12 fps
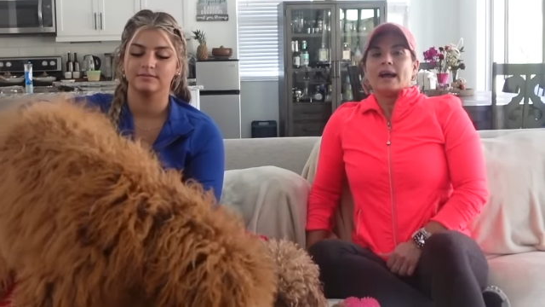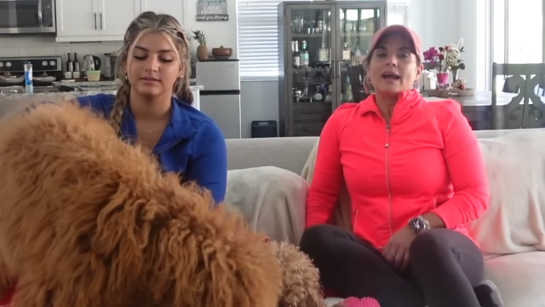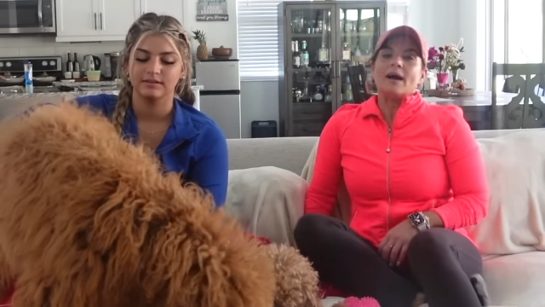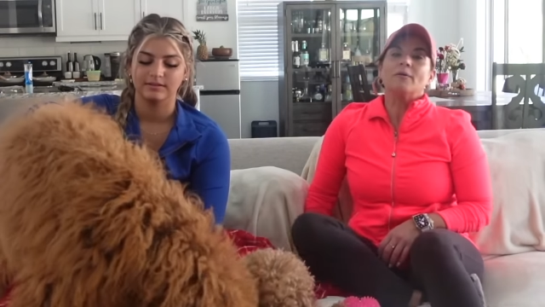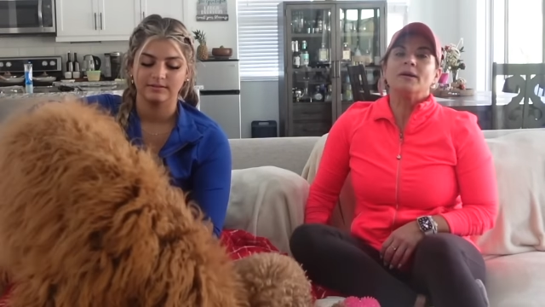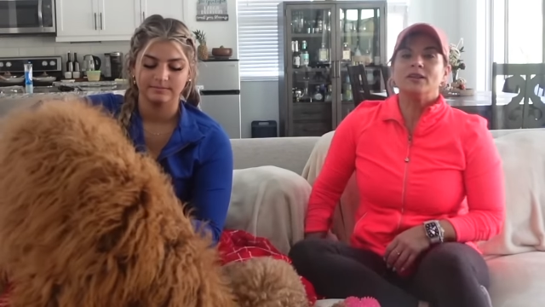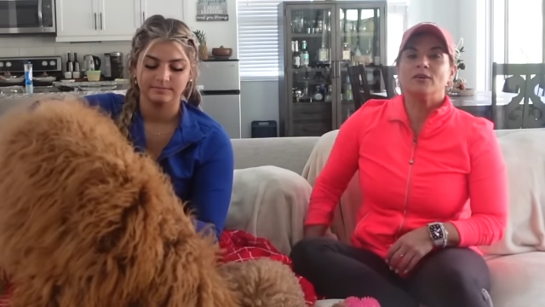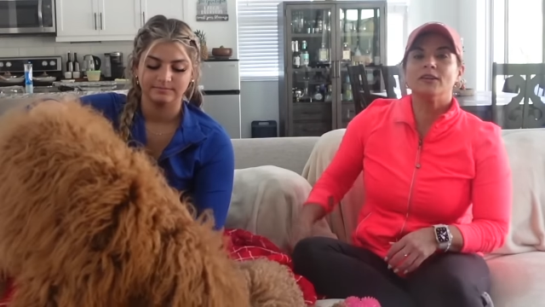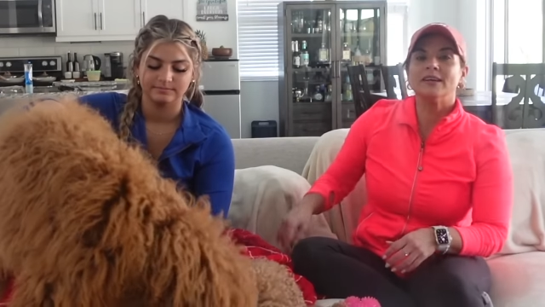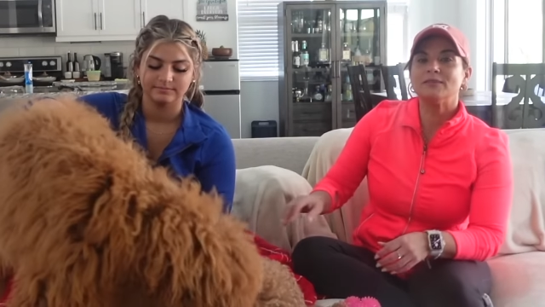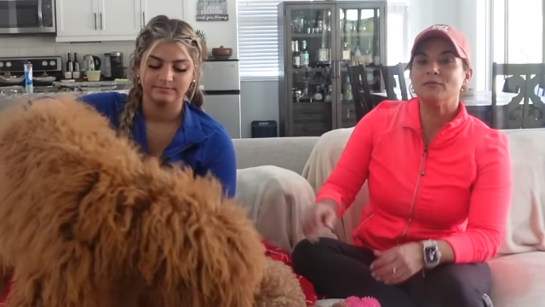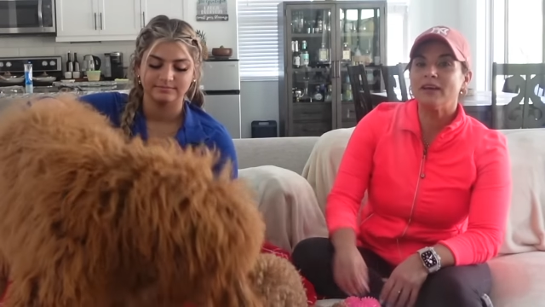Speaker 1: Can we do
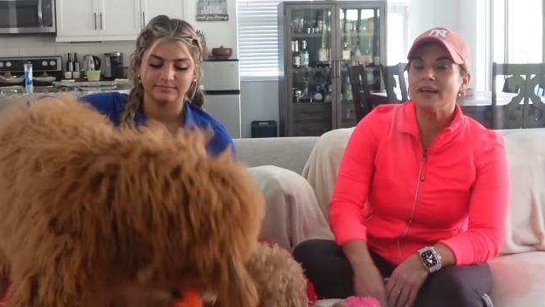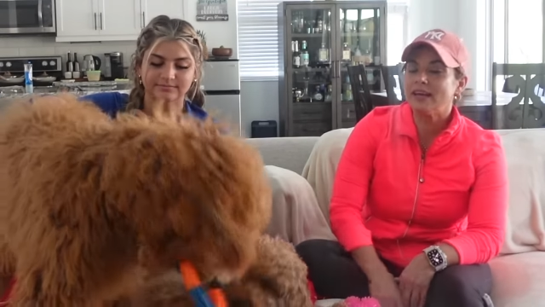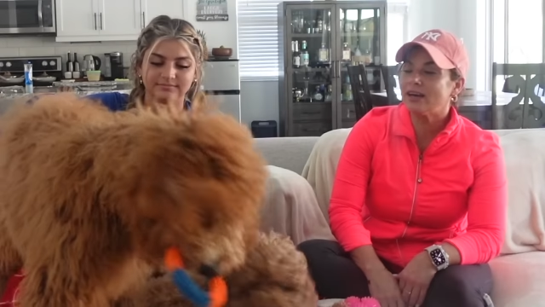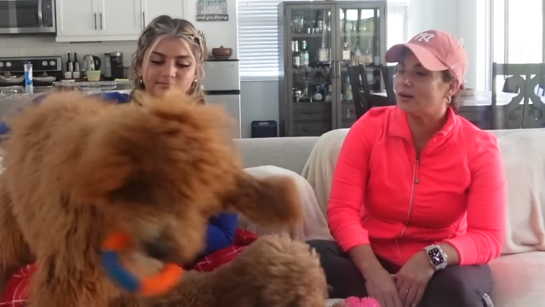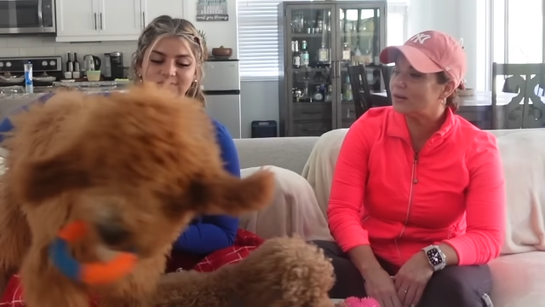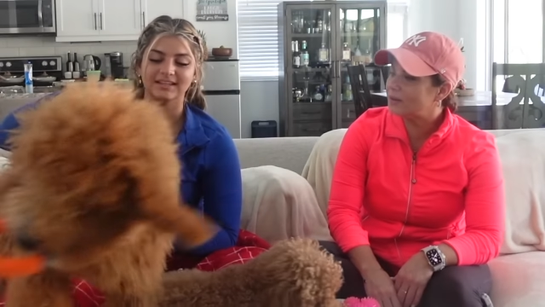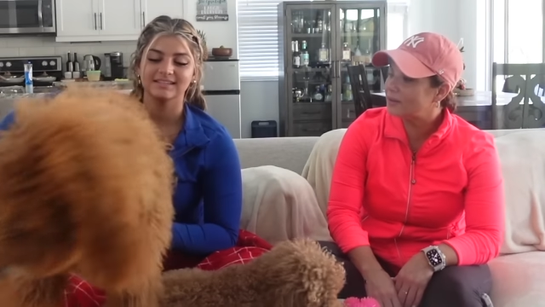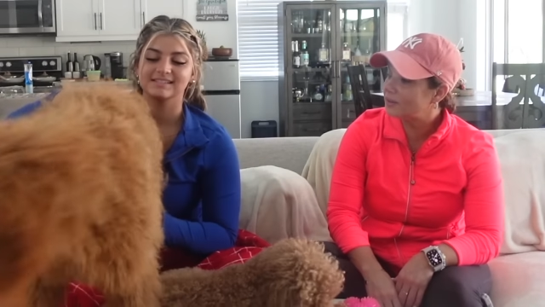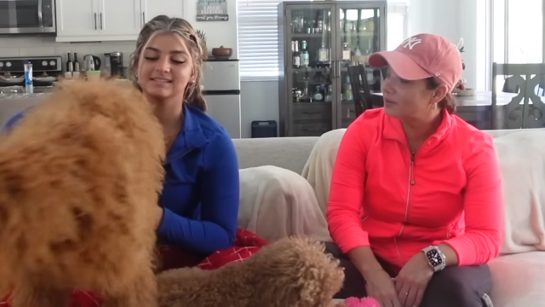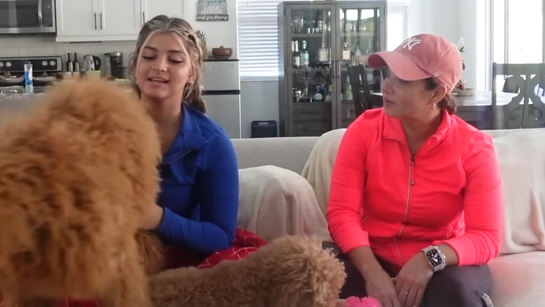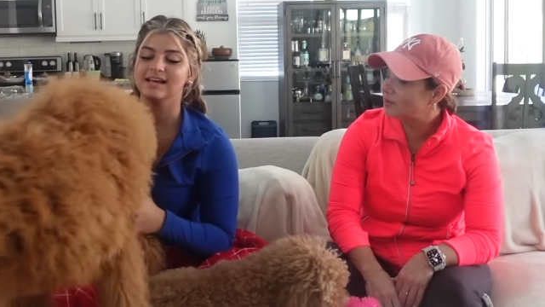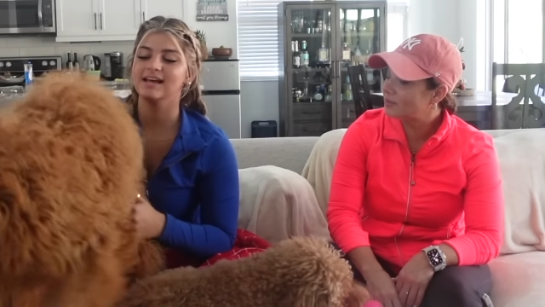this video?
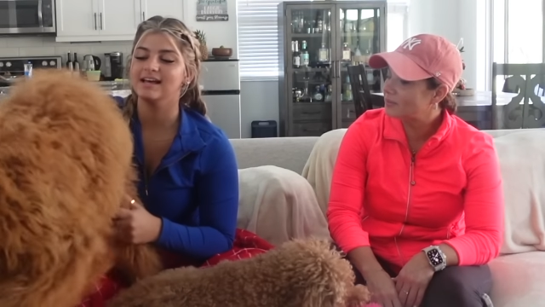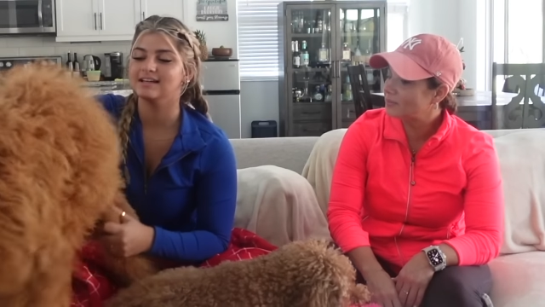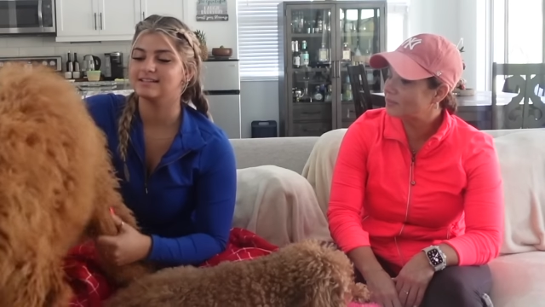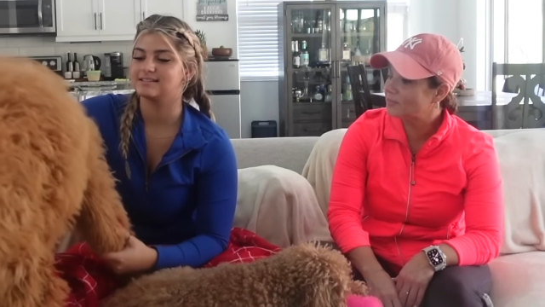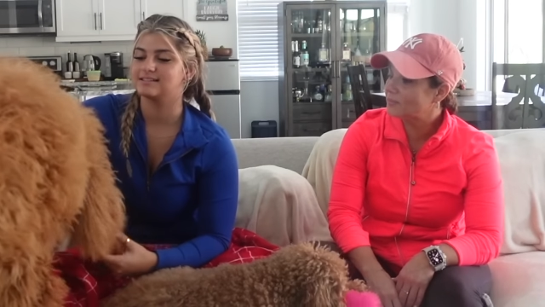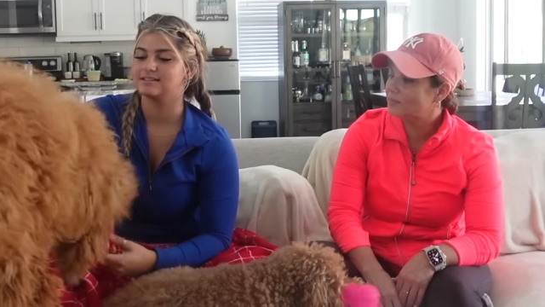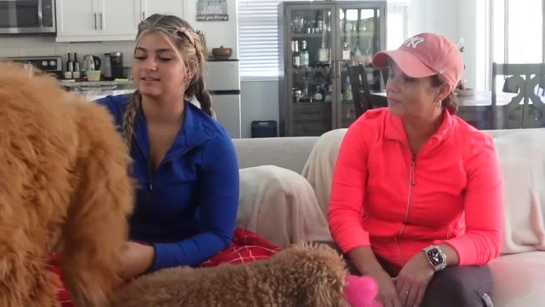Sit.